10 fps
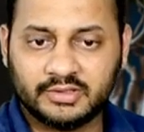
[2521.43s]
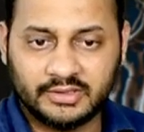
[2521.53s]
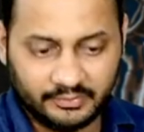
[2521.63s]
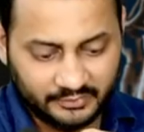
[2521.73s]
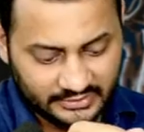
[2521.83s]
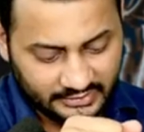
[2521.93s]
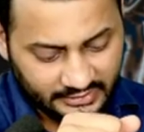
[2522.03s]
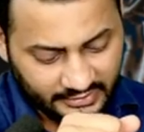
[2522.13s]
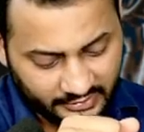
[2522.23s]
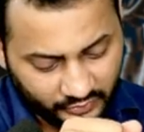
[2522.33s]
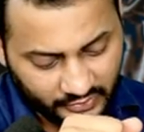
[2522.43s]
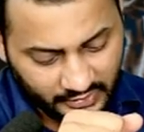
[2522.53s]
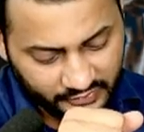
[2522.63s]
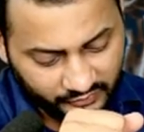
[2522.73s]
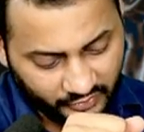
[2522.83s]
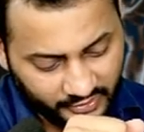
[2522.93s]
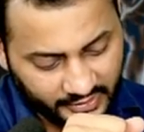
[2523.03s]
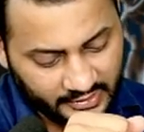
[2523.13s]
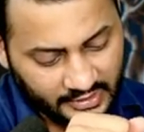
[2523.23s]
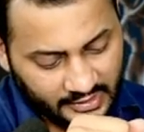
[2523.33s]
That means in the year
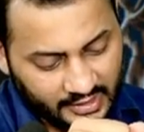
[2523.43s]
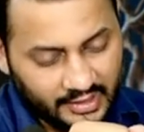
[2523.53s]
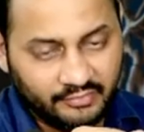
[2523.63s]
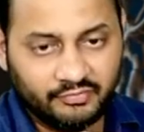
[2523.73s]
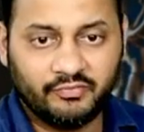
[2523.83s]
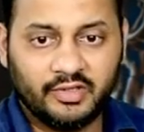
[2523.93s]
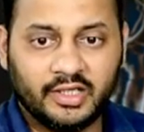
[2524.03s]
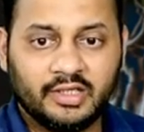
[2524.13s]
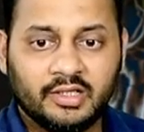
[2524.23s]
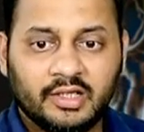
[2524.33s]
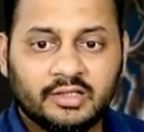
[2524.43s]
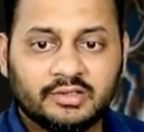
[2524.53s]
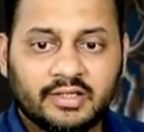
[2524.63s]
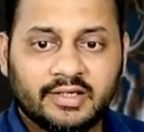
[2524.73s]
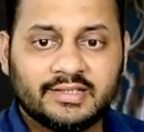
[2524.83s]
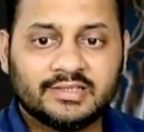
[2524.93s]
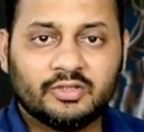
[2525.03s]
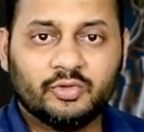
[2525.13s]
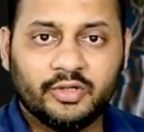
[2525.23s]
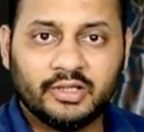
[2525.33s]
2014 and 15, the rates are
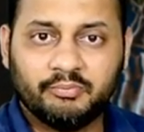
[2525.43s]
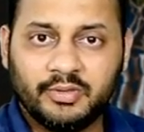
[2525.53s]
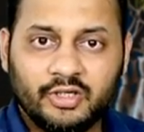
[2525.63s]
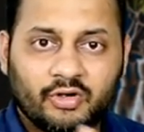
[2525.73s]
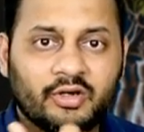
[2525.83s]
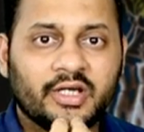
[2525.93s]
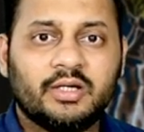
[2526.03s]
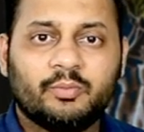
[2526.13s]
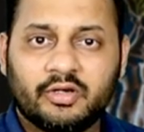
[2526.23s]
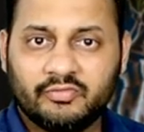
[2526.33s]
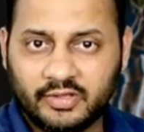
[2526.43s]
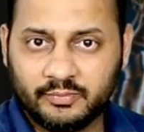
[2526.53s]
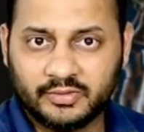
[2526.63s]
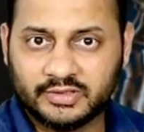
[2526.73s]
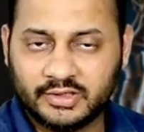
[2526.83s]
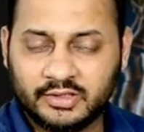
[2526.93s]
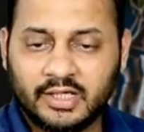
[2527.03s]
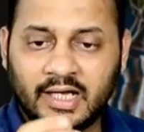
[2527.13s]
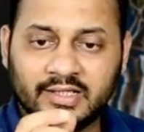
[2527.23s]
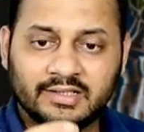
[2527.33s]
going beyond 8.5%.
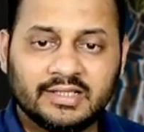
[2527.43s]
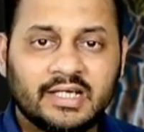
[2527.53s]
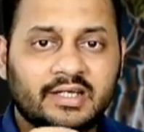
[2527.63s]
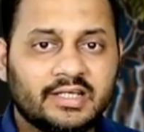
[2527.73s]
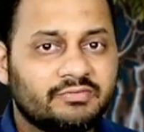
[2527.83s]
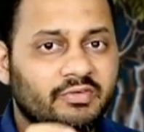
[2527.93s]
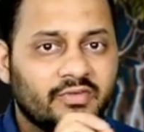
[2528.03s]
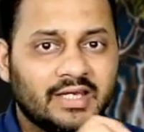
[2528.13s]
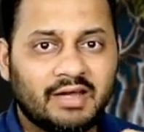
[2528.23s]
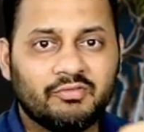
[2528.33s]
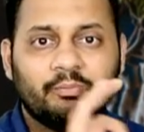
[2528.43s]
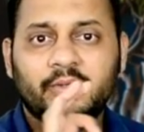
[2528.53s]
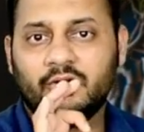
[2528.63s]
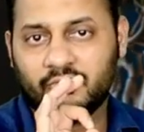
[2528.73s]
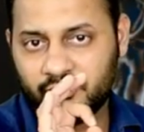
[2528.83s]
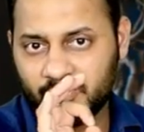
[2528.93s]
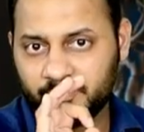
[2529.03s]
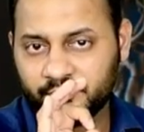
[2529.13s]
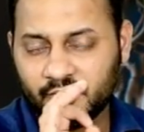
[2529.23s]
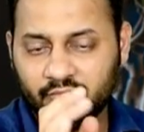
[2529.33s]
And in that case, we will have a payoff.
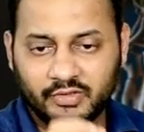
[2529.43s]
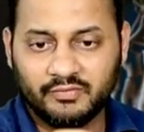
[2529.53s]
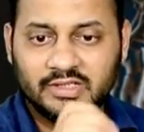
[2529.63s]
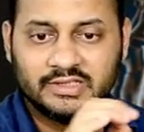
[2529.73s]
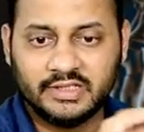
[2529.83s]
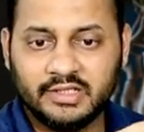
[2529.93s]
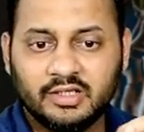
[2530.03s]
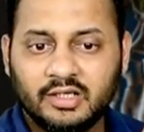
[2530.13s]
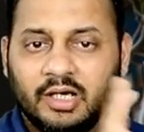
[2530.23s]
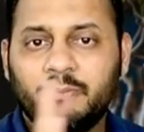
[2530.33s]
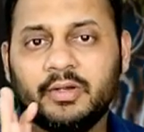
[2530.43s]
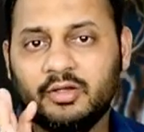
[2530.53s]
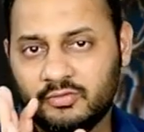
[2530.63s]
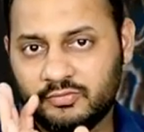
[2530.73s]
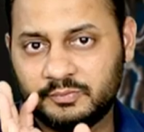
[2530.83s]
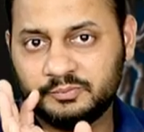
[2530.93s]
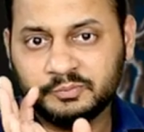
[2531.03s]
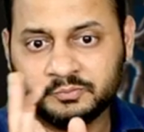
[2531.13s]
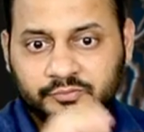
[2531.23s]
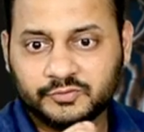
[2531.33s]
We will see a payoff.
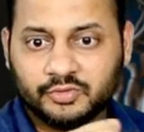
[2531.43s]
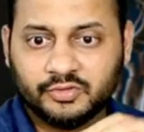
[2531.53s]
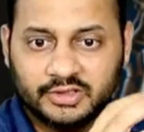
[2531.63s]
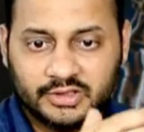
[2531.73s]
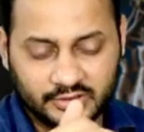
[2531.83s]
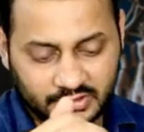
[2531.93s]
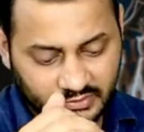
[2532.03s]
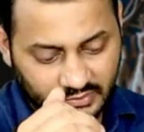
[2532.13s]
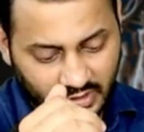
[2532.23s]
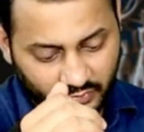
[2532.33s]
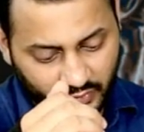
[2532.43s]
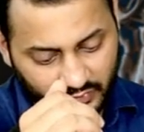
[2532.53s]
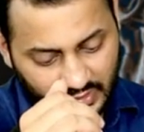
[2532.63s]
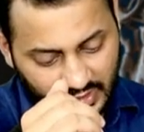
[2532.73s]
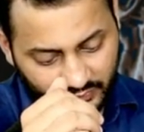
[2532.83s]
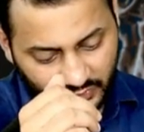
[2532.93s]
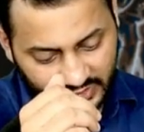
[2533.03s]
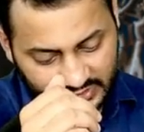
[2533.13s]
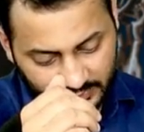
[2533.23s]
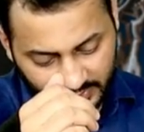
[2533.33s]
So this is how you will have to
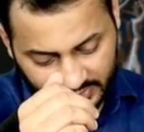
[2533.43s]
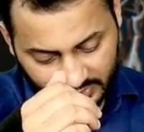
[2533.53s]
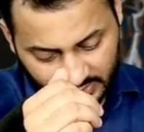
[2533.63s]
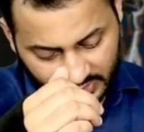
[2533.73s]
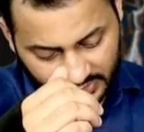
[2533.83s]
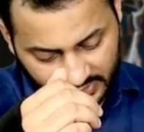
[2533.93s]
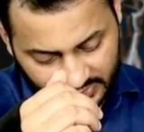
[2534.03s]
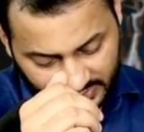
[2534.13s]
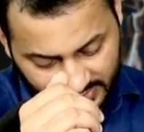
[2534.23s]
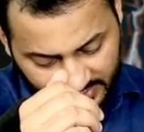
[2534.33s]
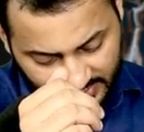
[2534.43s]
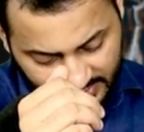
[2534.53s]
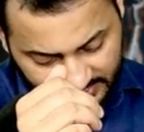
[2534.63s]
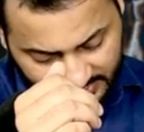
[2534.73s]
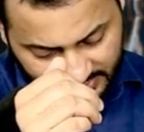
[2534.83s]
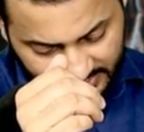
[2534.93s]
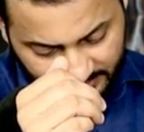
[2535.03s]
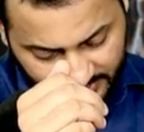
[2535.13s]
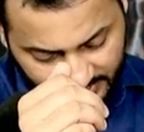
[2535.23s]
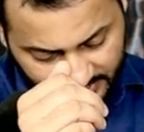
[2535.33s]
explain in the entire
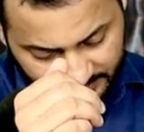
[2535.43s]
statement.